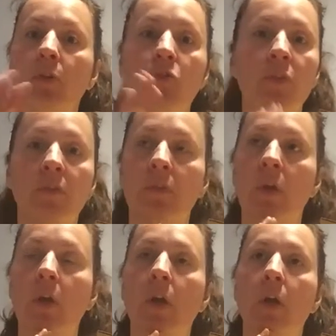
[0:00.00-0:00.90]
You just,
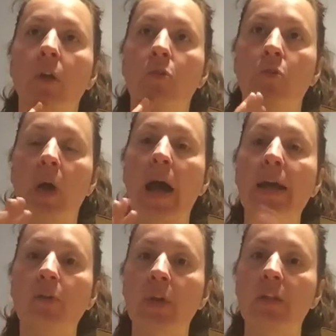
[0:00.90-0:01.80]
I
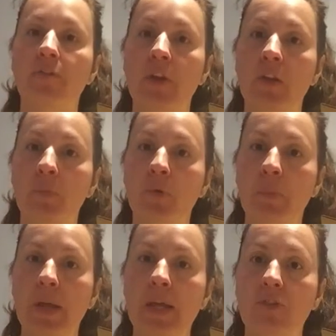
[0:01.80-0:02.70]
create the Facebook
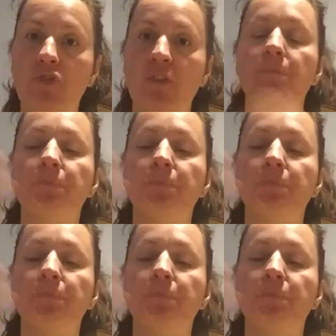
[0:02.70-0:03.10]
page.